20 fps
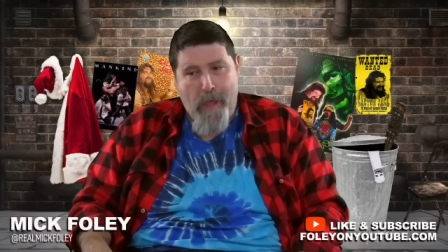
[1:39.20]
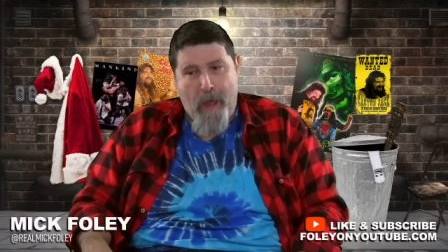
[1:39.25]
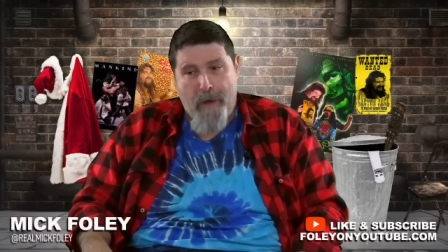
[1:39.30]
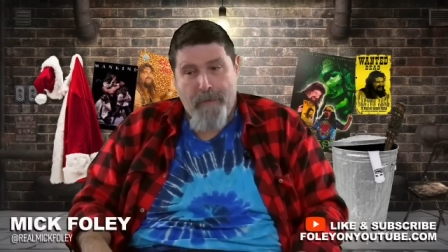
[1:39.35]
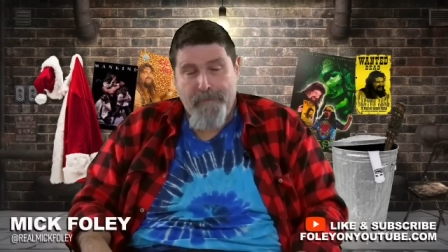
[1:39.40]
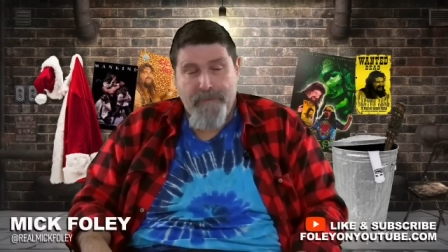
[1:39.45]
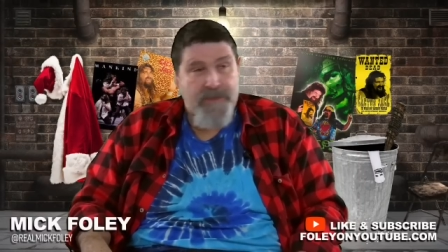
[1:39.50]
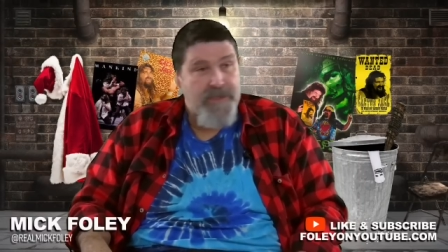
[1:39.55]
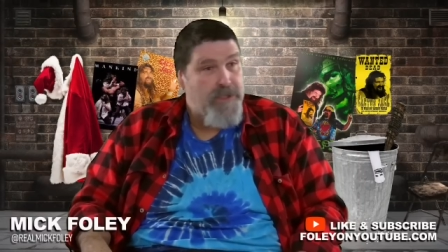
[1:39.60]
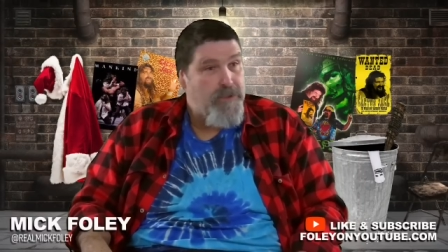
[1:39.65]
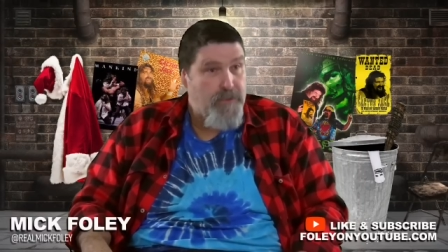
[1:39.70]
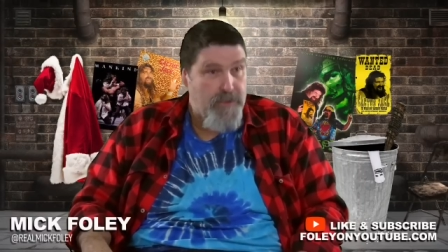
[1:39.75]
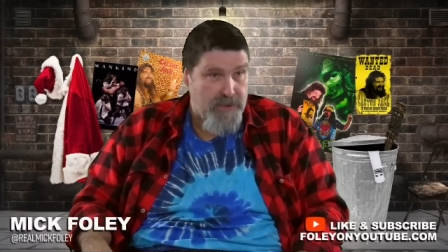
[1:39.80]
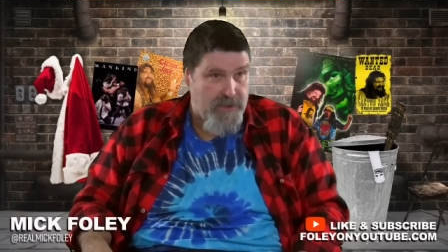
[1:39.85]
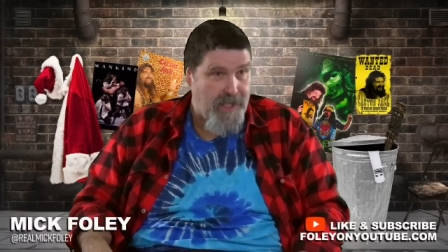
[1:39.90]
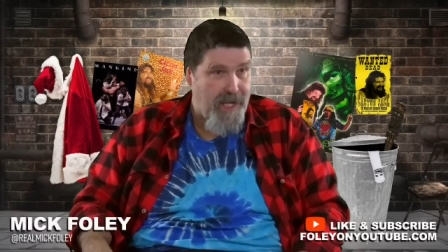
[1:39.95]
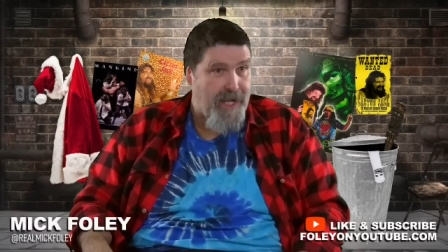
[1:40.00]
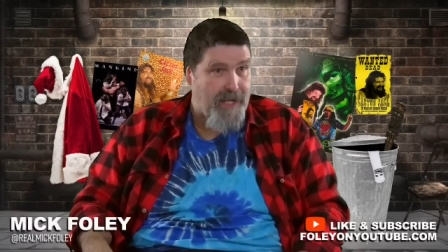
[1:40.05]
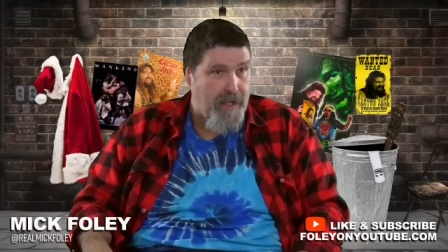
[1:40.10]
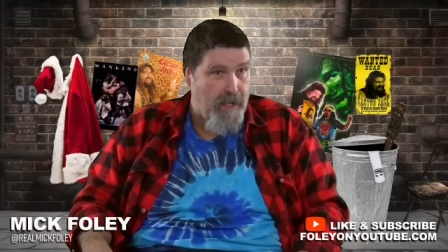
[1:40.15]
she was
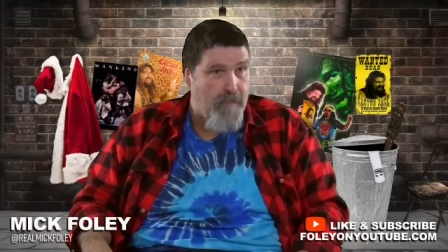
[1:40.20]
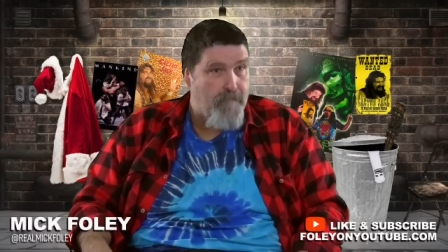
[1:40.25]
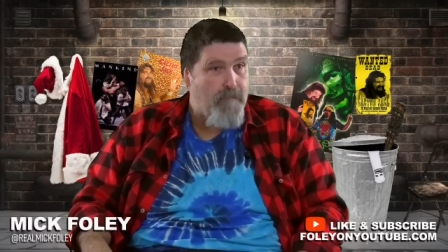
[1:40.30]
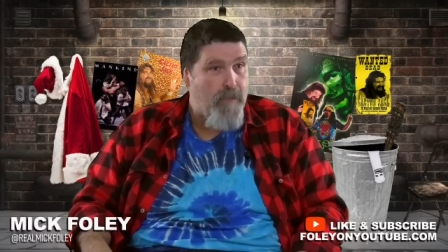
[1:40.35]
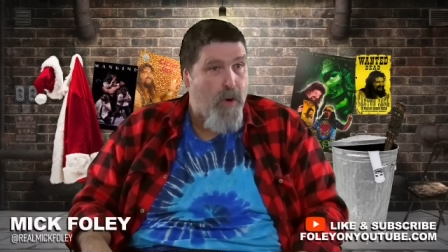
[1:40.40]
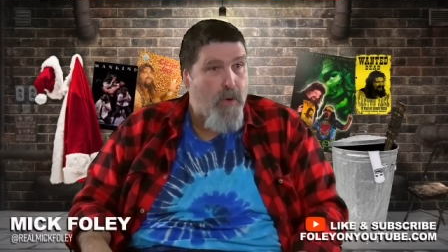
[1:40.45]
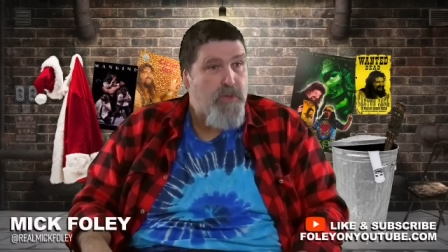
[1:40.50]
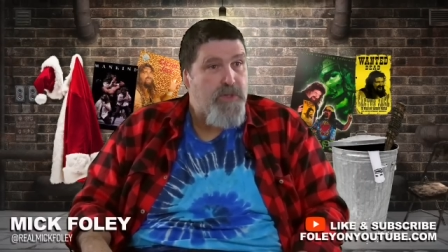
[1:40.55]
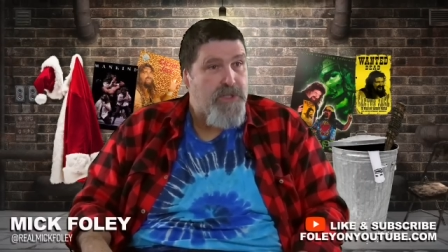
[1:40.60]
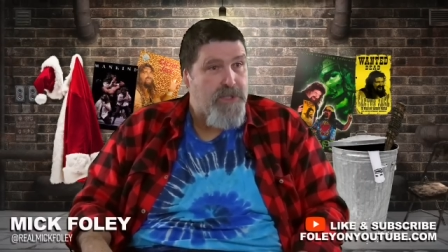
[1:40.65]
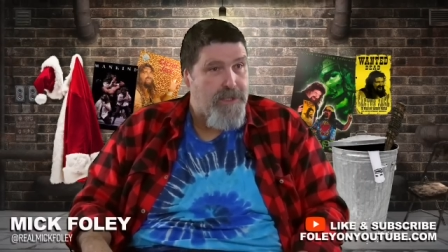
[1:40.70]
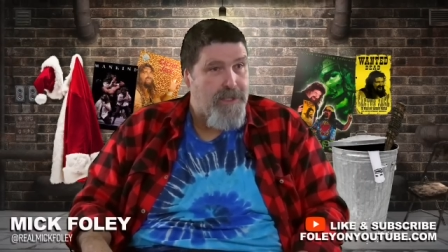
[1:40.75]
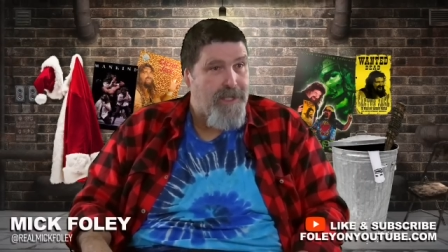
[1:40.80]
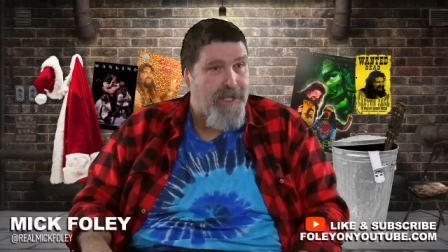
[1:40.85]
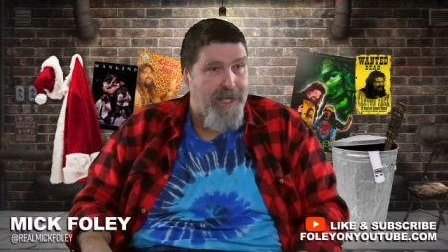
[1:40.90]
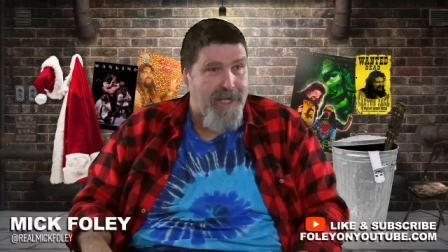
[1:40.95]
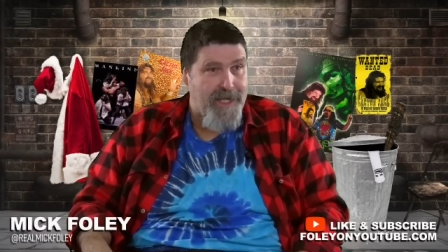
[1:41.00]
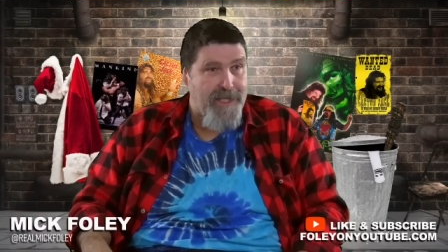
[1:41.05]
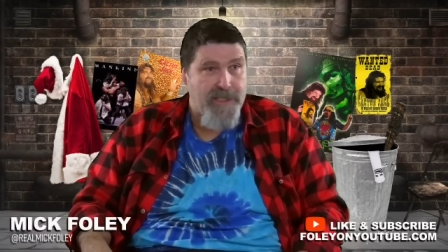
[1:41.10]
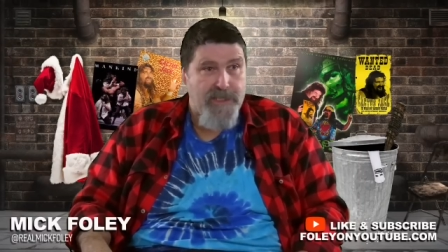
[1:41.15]
like
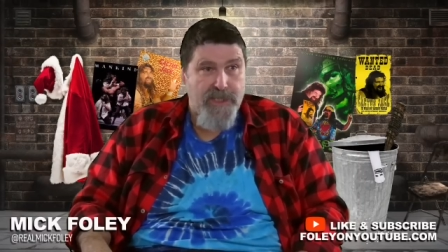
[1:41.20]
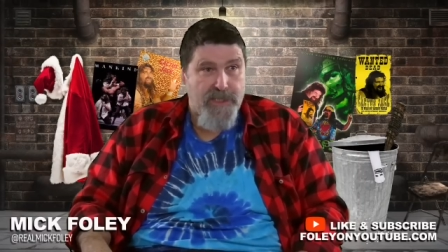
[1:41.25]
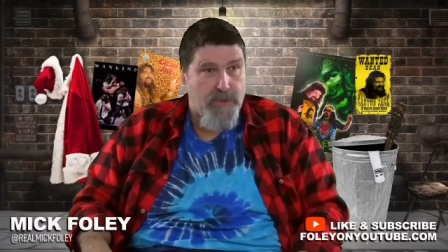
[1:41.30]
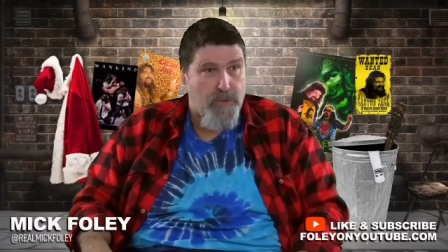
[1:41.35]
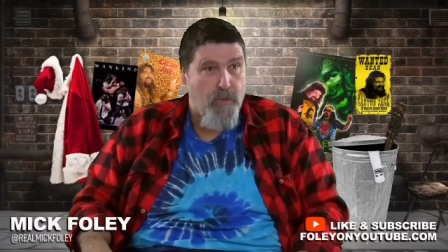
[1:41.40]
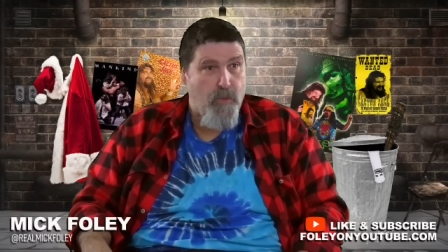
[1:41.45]
emotionally just